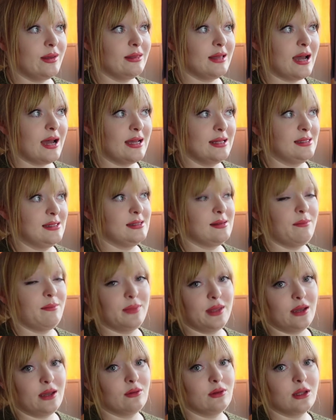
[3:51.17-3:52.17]
that is
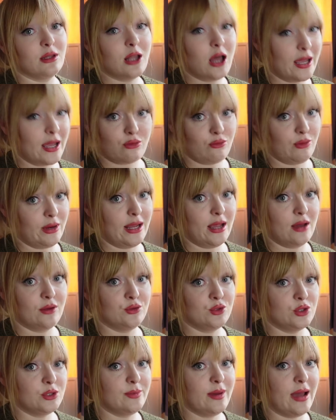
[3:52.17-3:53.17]
something like
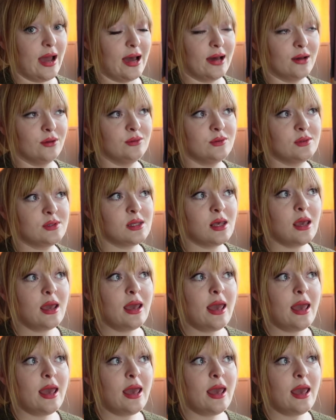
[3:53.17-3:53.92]
£300,